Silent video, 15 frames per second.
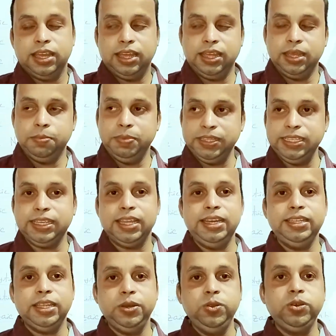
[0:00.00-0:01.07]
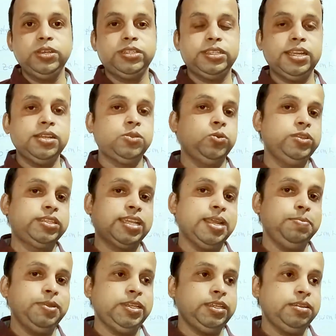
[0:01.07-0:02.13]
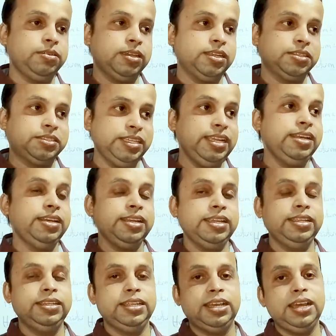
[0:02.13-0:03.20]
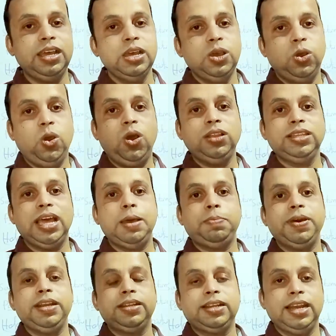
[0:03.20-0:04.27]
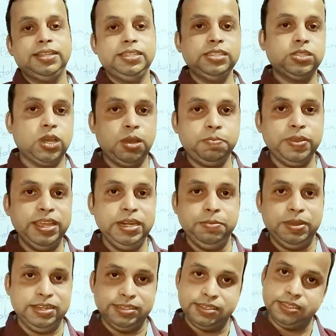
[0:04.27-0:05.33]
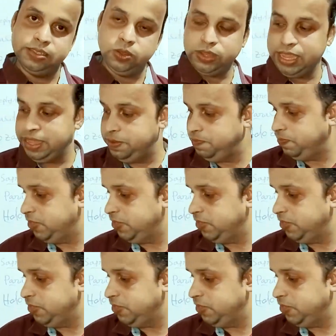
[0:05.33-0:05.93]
basically the nutrition which can be seen in all the upper classes of animals. Okay,